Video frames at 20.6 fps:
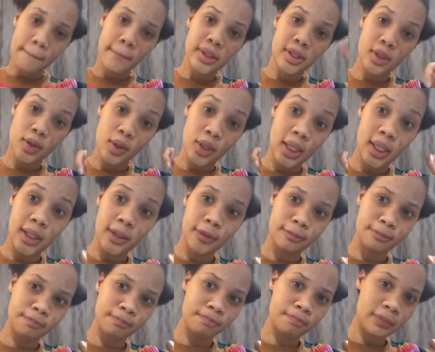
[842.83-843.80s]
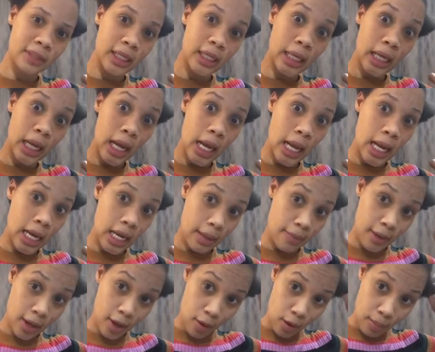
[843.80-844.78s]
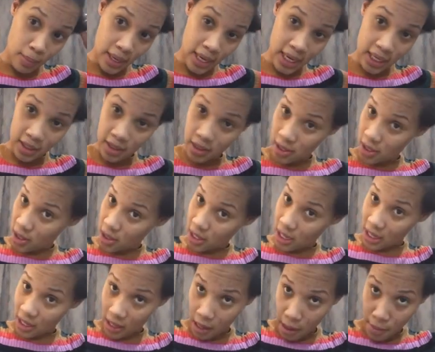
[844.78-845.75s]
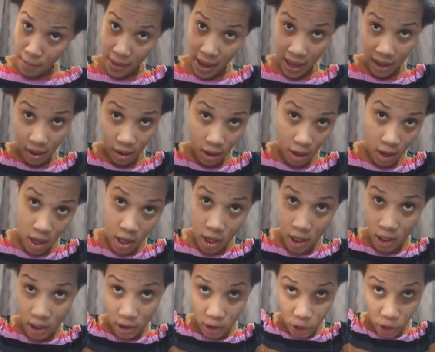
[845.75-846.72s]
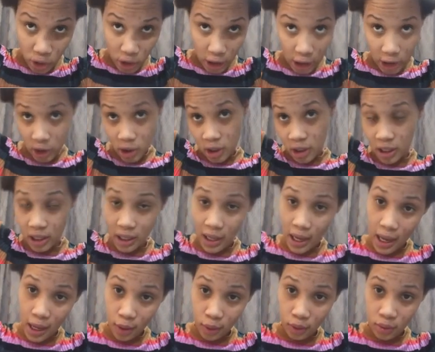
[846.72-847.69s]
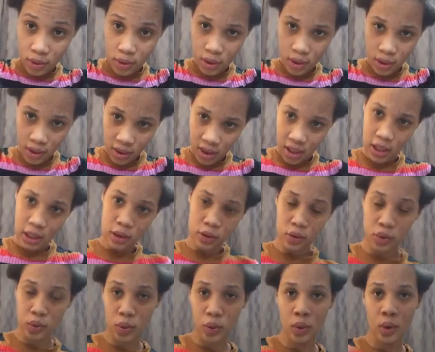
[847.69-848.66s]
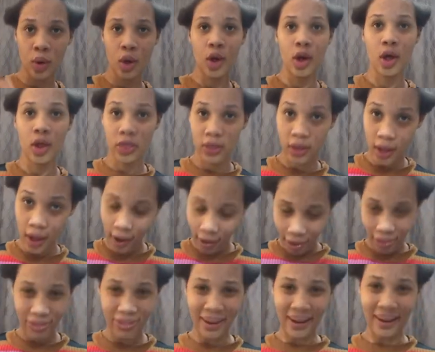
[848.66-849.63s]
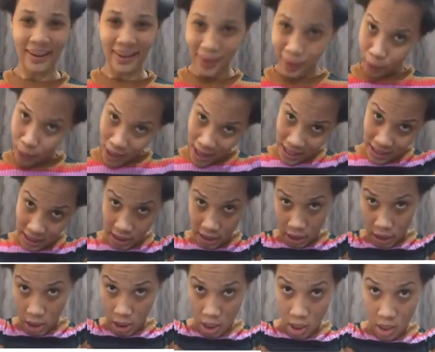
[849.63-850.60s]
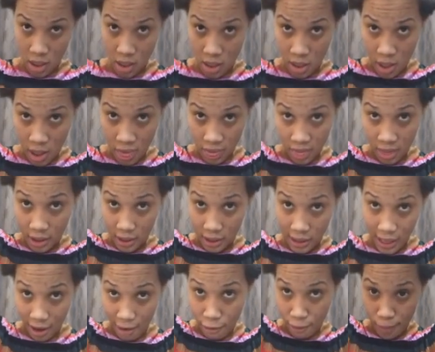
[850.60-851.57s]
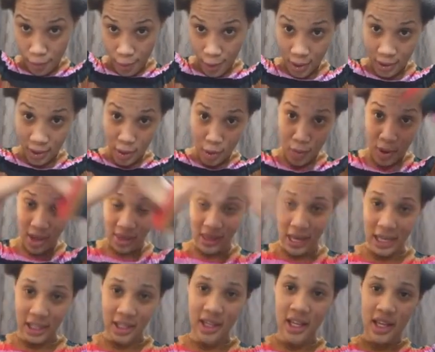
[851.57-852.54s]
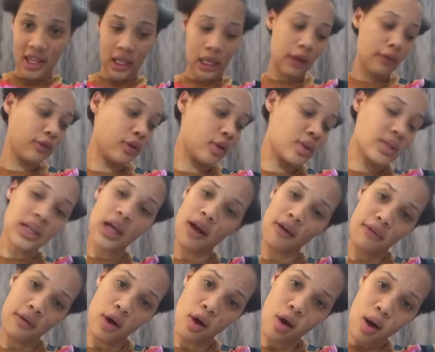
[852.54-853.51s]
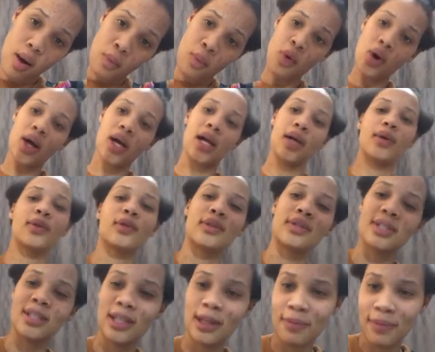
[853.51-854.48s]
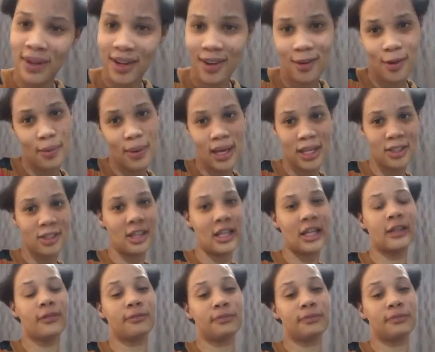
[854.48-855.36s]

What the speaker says: So yeah, let me go a plate, then I come back, section it out, then I'll do the real ones. The tough part, the one that gives yourself an arm workout. So let me go back to that.